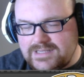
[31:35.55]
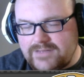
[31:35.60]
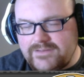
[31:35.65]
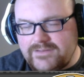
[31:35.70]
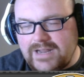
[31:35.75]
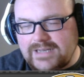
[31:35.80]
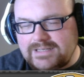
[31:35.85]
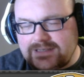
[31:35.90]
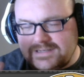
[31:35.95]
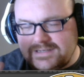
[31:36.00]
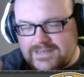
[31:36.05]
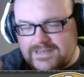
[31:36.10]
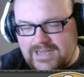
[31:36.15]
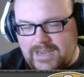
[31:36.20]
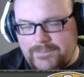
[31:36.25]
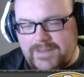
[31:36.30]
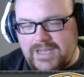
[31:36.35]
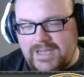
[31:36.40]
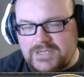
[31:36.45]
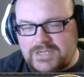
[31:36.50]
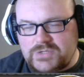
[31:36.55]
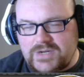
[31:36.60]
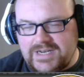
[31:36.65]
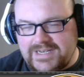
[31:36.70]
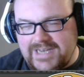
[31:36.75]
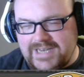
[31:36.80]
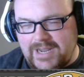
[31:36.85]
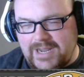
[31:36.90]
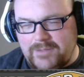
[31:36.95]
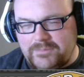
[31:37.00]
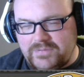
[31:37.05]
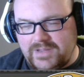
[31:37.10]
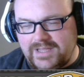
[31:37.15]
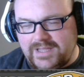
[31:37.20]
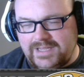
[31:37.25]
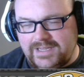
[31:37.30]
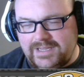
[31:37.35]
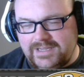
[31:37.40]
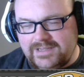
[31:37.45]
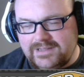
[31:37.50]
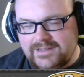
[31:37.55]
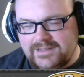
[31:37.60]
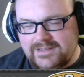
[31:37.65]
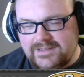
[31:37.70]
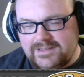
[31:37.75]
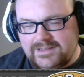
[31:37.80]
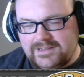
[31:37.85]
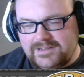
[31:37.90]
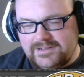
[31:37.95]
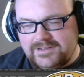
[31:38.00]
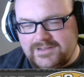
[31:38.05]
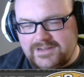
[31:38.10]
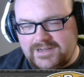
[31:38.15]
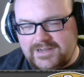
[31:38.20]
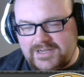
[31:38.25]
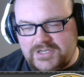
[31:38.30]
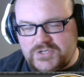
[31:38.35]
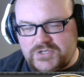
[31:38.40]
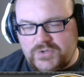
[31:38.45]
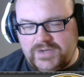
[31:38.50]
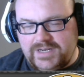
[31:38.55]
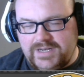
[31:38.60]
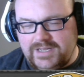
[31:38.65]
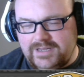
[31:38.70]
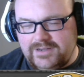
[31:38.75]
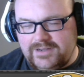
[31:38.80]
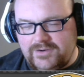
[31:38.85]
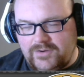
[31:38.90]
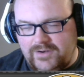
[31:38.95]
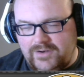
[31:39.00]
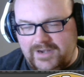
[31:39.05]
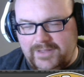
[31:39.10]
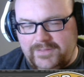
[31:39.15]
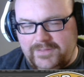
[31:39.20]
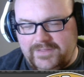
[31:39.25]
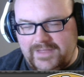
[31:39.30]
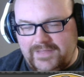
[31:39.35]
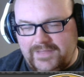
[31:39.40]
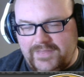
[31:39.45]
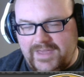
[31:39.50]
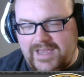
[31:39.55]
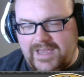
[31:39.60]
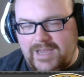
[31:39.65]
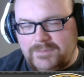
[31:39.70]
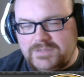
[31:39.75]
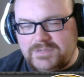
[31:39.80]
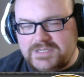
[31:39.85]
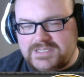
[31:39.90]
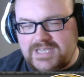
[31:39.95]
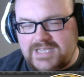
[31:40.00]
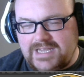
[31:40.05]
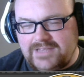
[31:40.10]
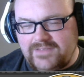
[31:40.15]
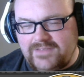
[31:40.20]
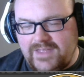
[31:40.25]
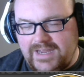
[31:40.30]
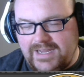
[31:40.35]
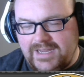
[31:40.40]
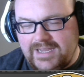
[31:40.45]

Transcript: Not, I'm not trying to downplay Katrina or anything like that. I'm just saying like